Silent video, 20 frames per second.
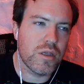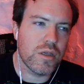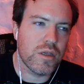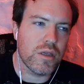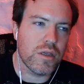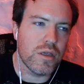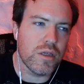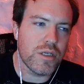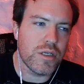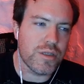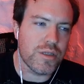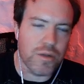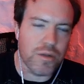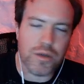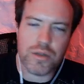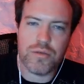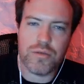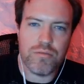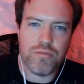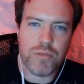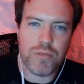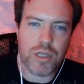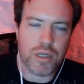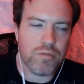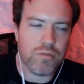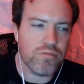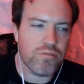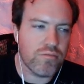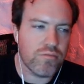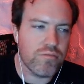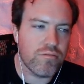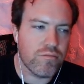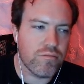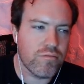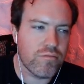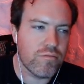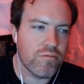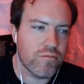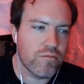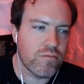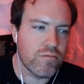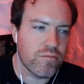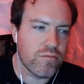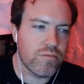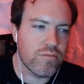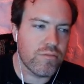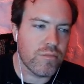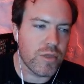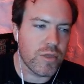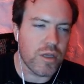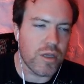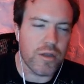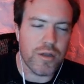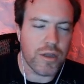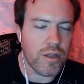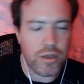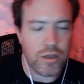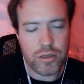It just looked like, and